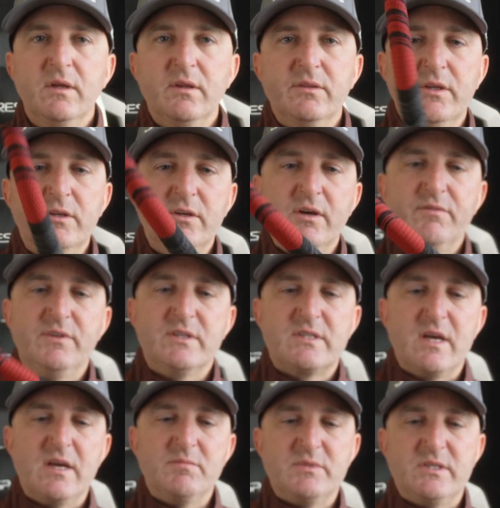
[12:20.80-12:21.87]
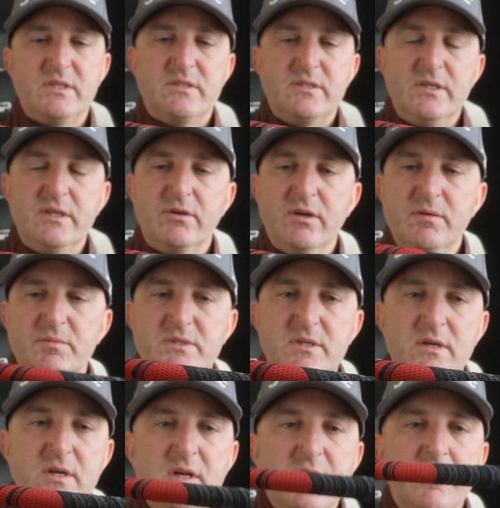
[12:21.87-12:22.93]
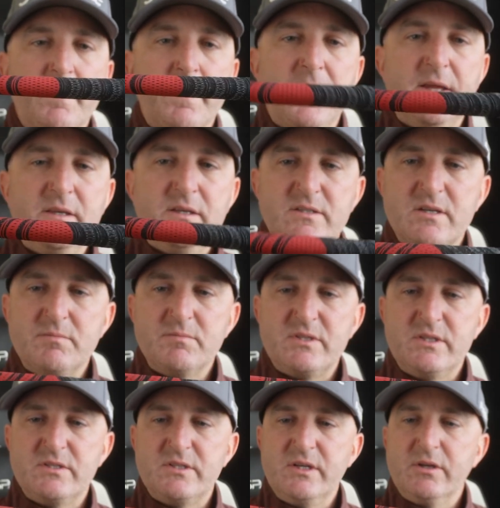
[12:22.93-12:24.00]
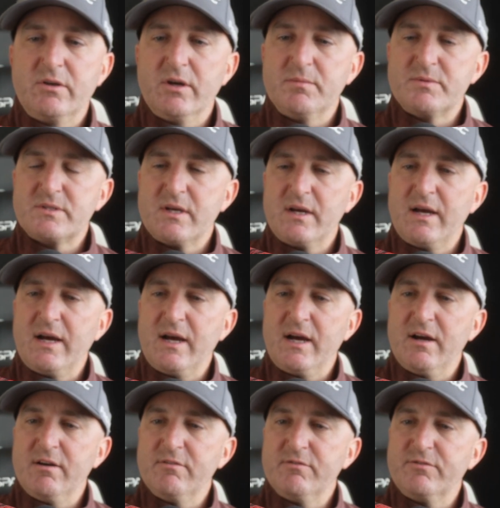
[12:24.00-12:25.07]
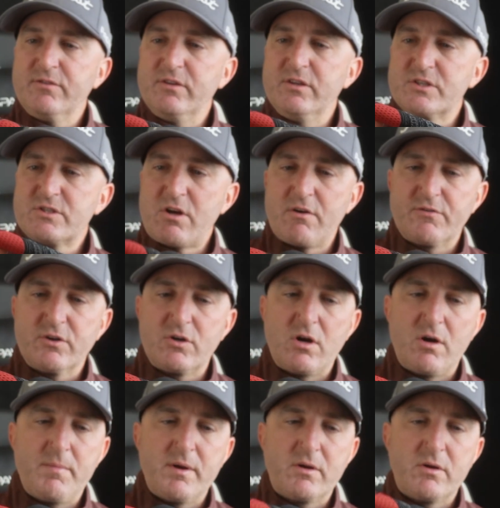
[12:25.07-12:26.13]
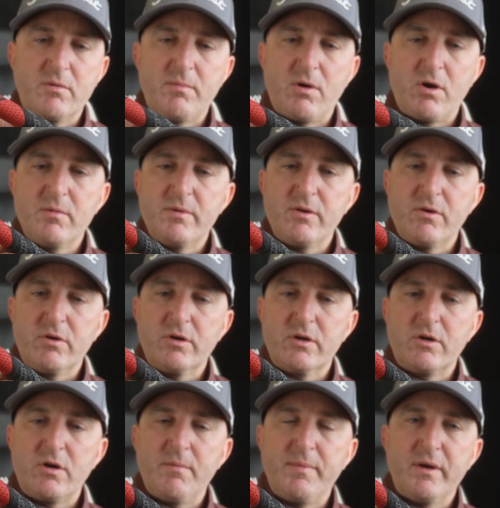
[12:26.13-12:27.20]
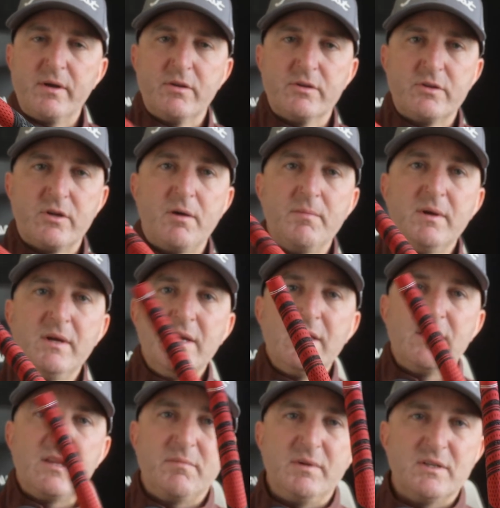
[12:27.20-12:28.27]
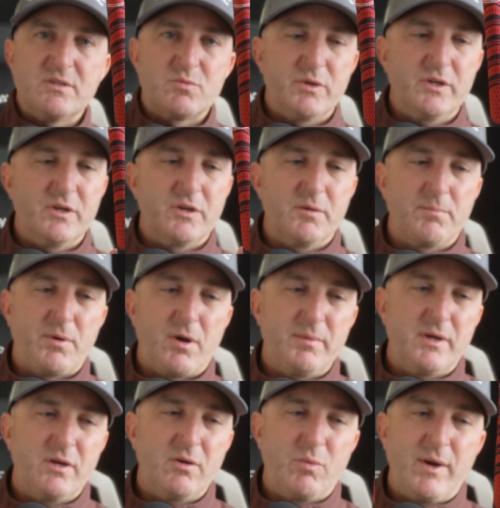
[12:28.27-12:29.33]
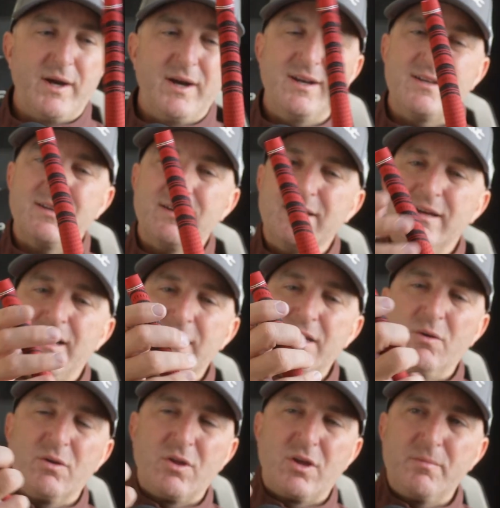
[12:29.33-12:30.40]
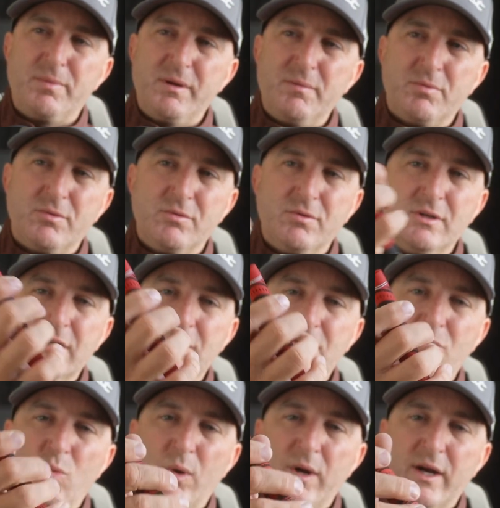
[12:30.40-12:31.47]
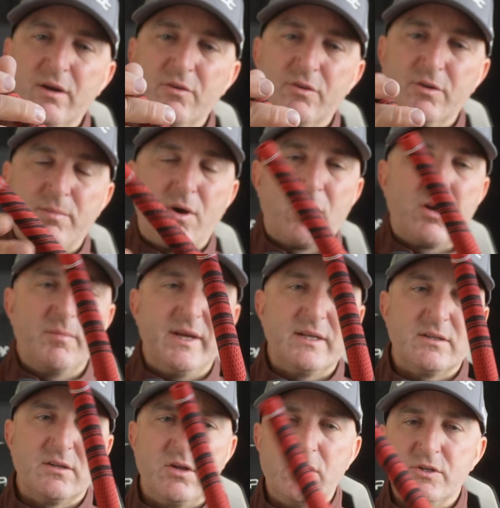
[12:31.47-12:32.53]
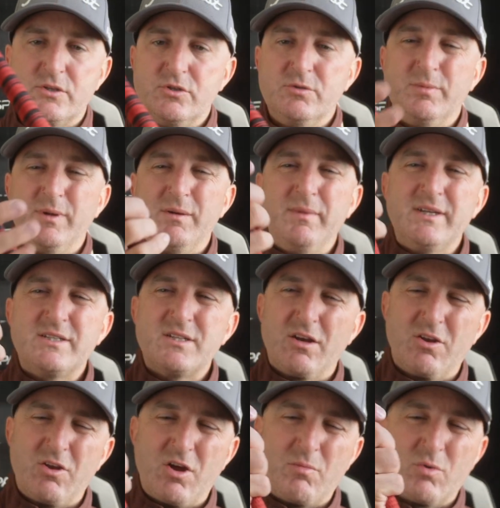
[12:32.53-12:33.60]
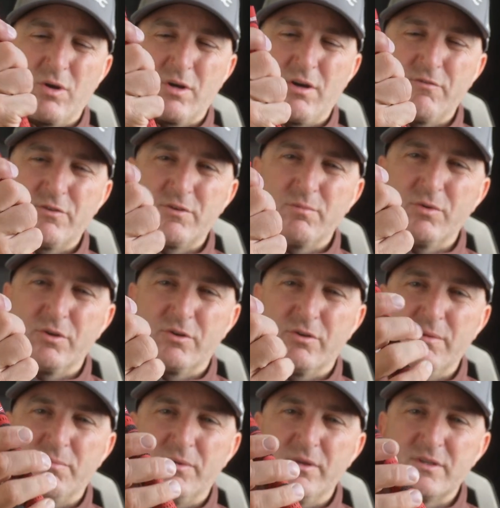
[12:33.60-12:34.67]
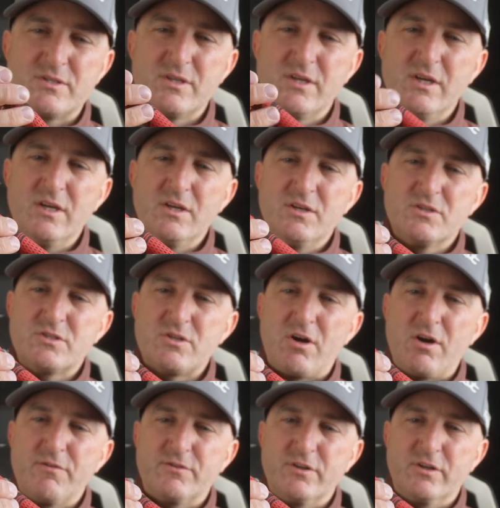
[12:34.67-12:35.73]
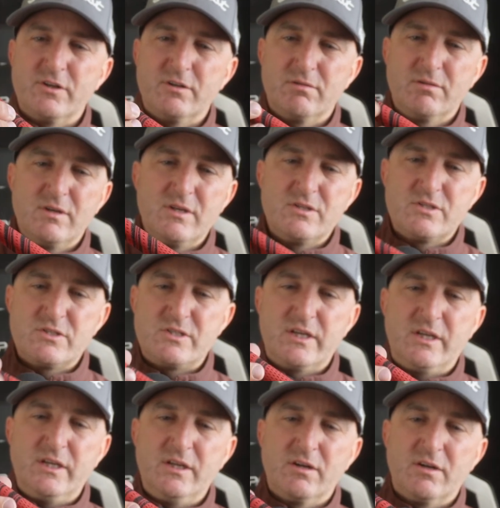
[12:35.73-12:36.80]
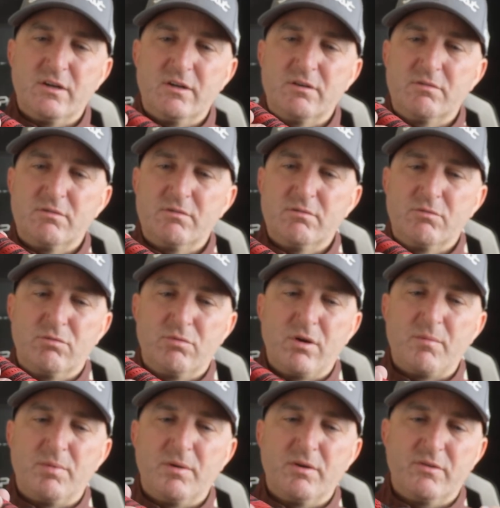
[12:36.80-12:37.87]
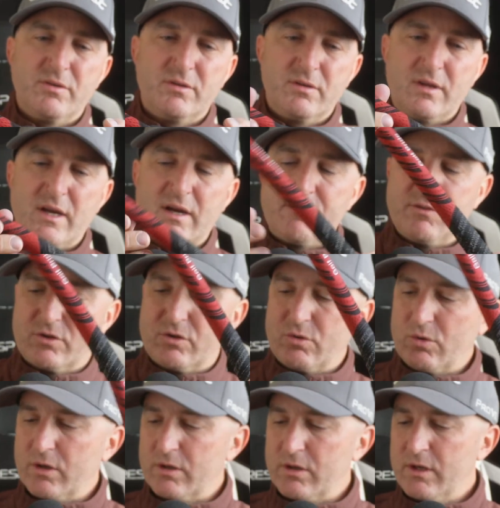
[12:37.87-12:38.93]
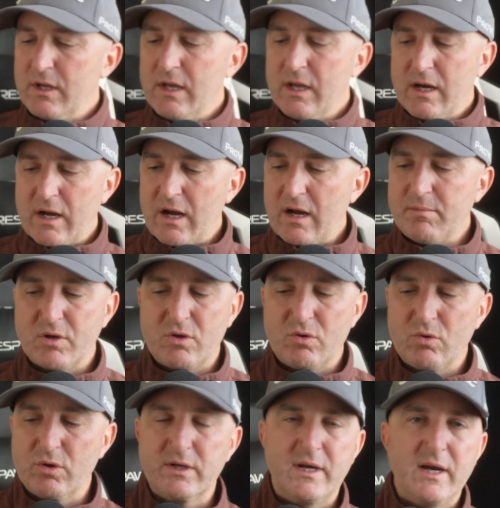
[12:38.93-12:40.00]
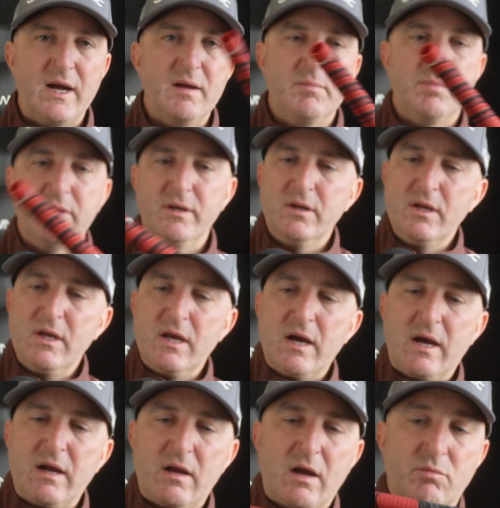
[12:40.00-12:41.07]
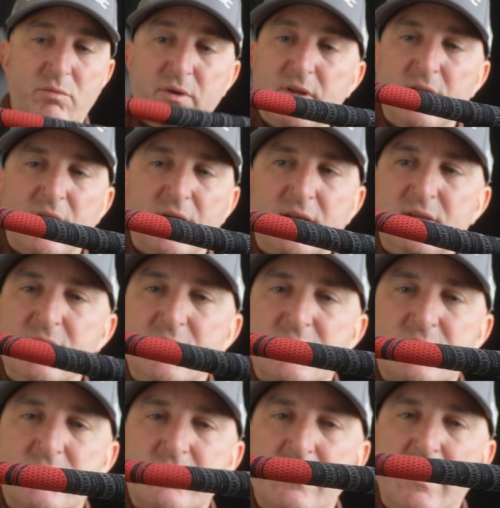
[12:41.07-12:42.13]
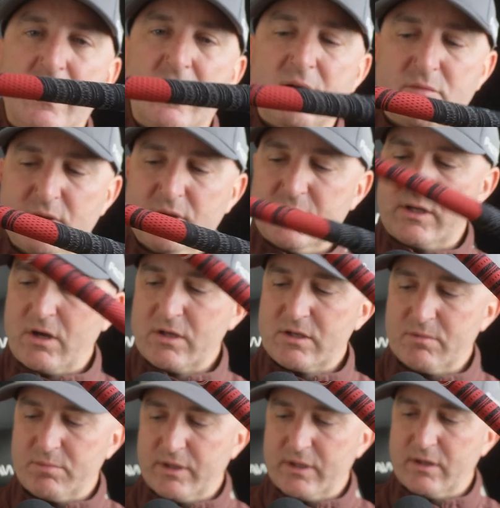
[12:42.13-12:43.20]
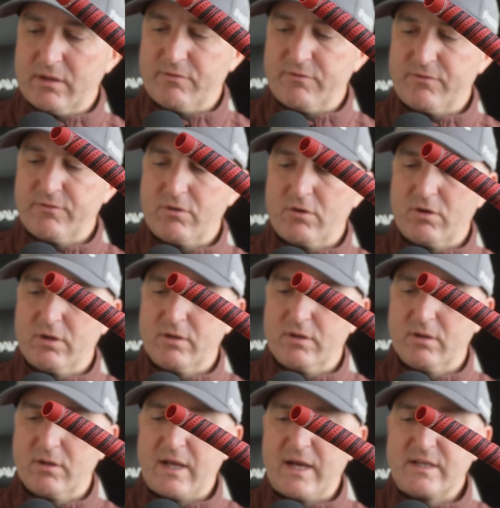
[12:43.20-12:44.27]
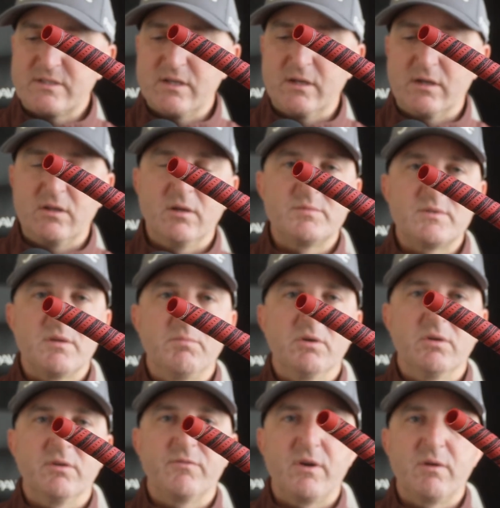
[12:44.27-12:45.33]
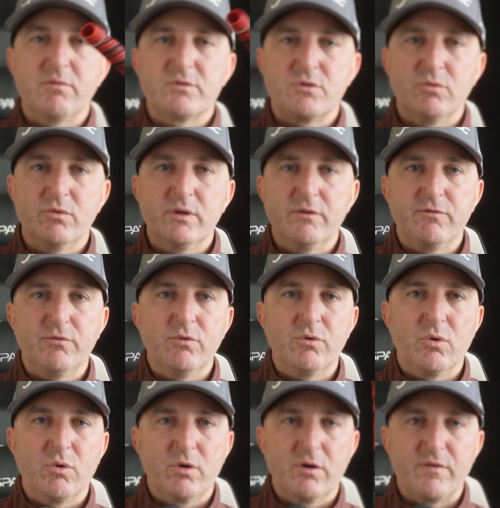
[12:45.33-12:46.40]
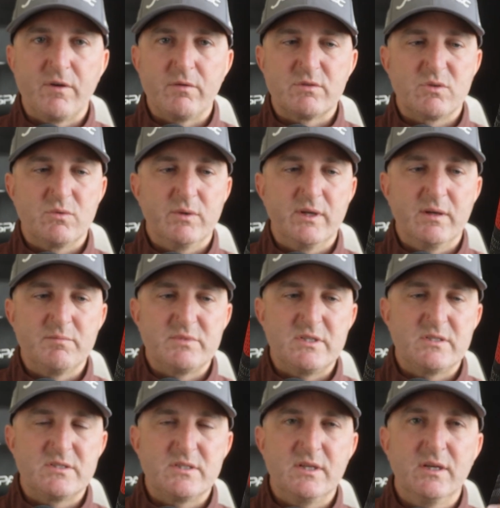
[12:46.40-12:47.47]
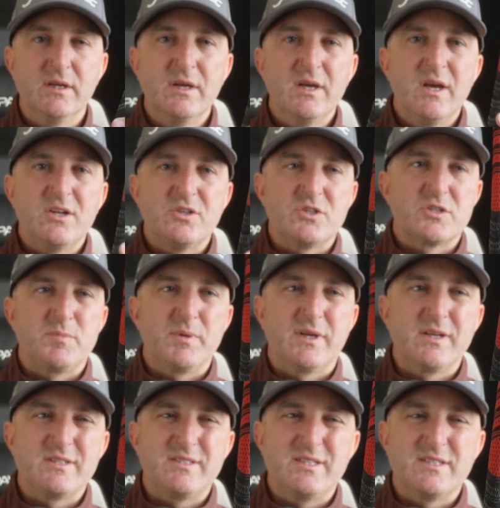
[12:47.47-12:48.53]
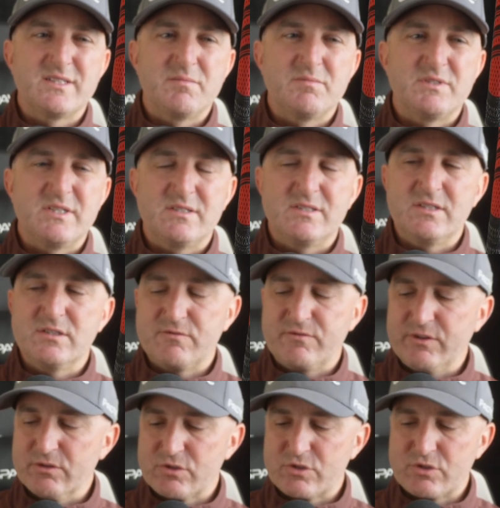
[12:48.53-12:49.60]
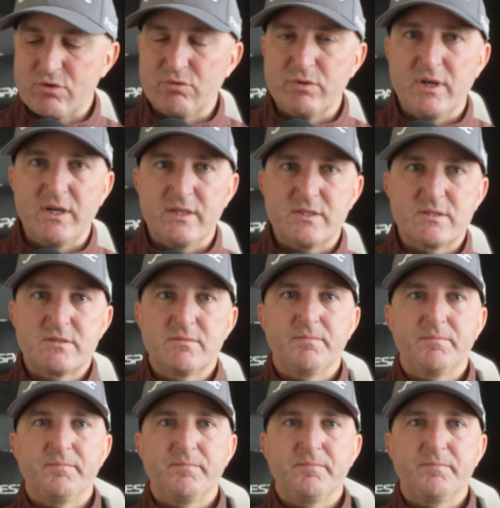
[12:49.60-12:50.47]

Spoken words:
Then you have these MCC grips, and these MCC grips have the softer compound on the bottom and the harder compound on the top. That means where you're probably going to wear it. I know a lot of people wear their bottom hand a lot too, but it makes it a lot more comfortable to grip this softer, stickier rubber than have the cord. I'm a cord guy, but I really like these. I really contemplated if on the last set of clubs I built, if I was going full cord or if I was going MCC, just because these MCCs feel so nice.